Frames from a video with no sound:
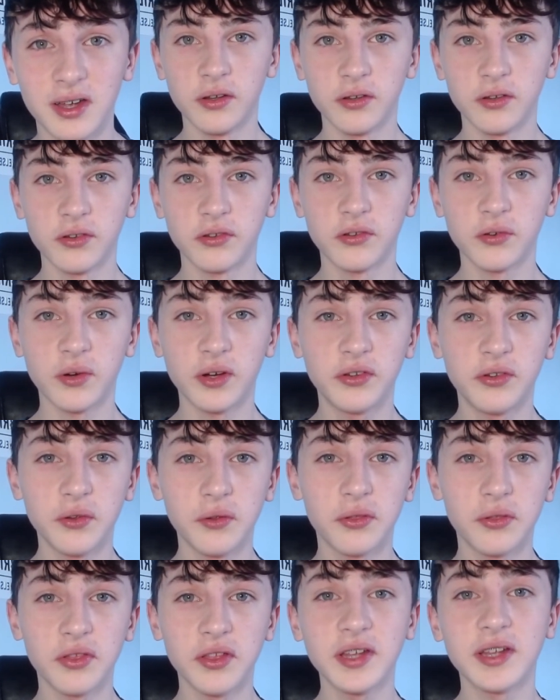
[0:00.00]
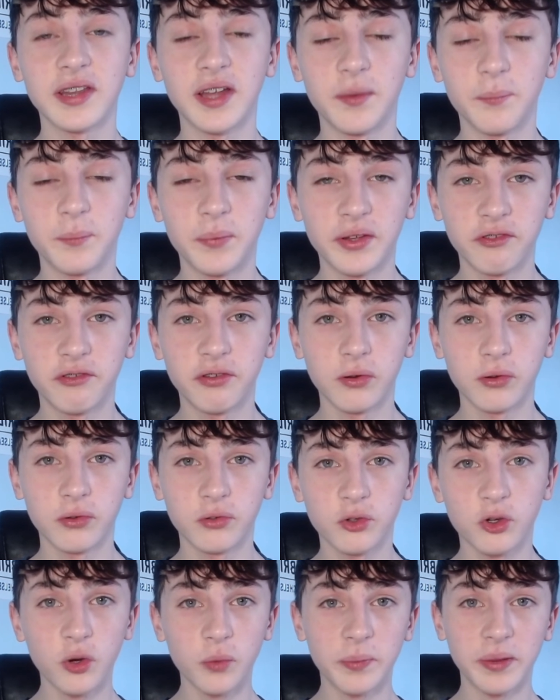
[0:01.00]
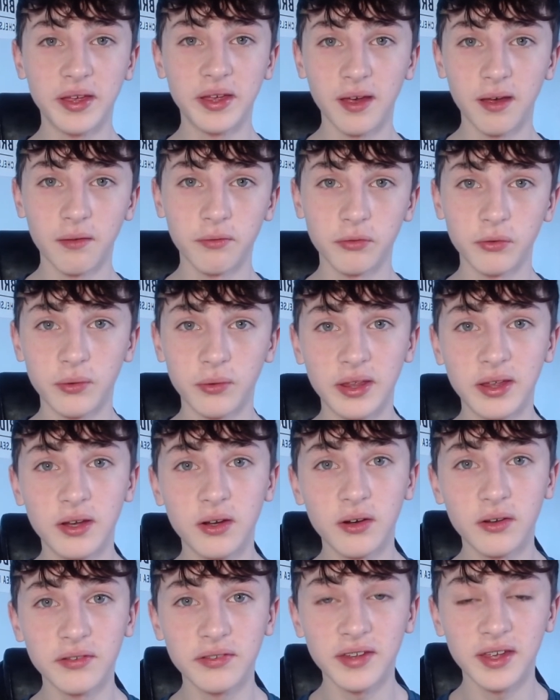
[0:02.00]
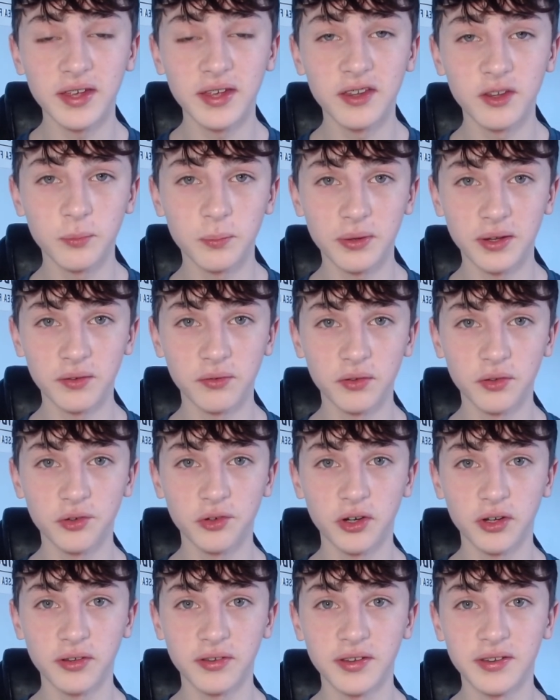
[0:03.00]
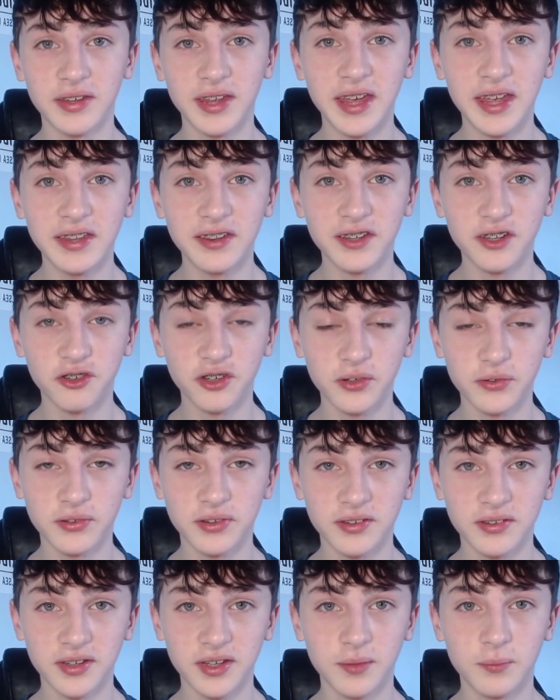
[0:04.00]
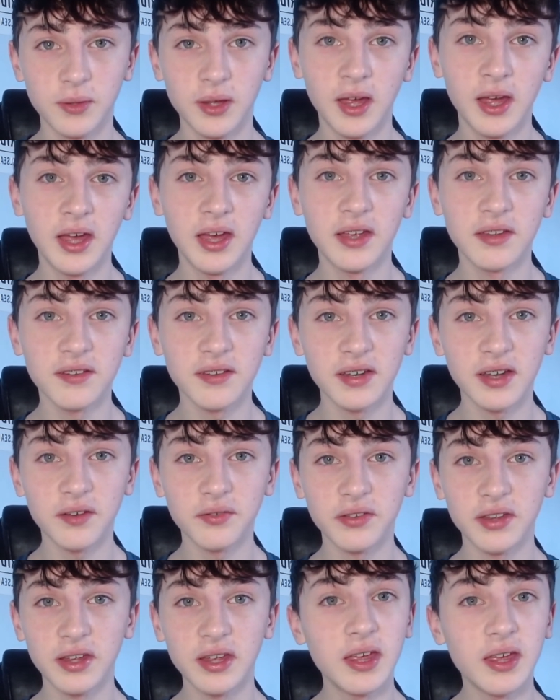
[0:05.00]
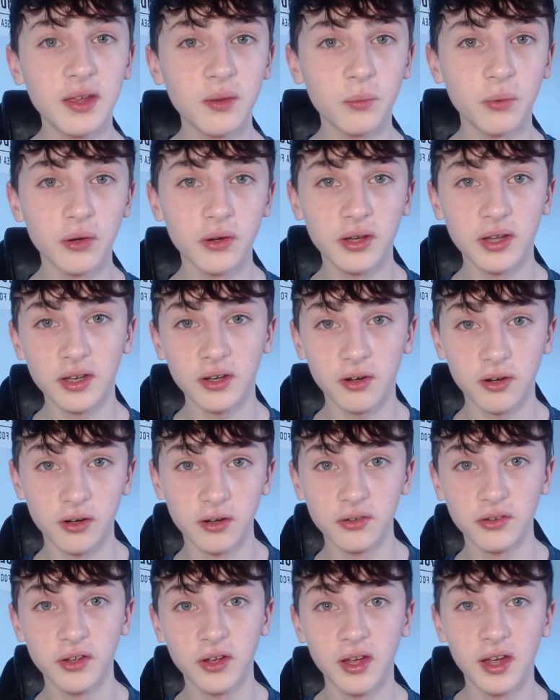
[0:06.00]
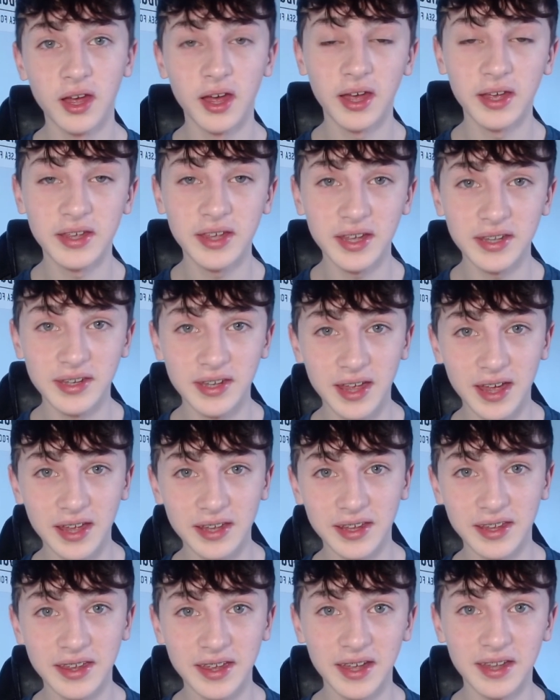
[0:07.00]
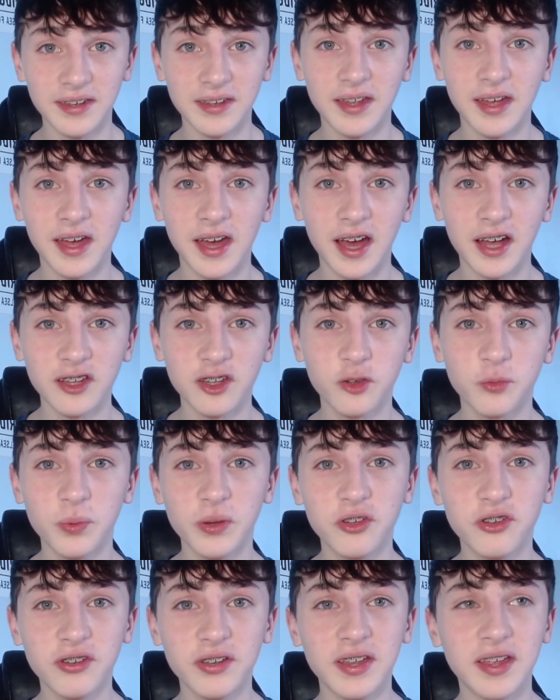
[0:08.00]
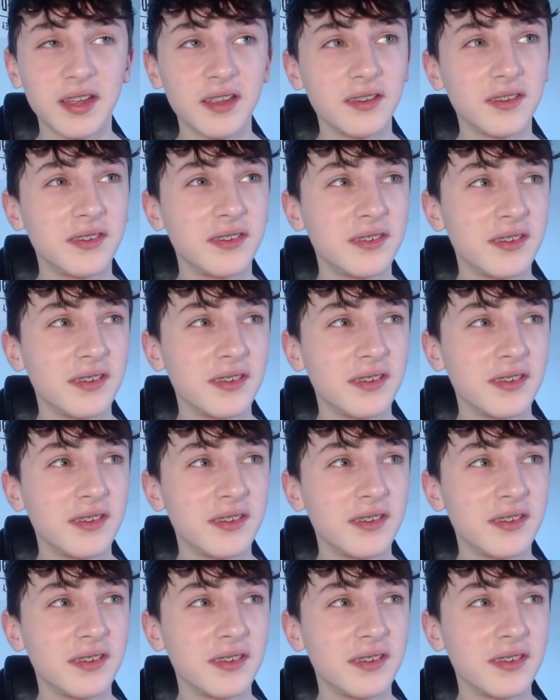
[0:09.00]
So I do think that Ben Chilwell's got to be careful. He can't take his place for granted in the Chelsea team. He's going to have to keep working hard again and again, and especially his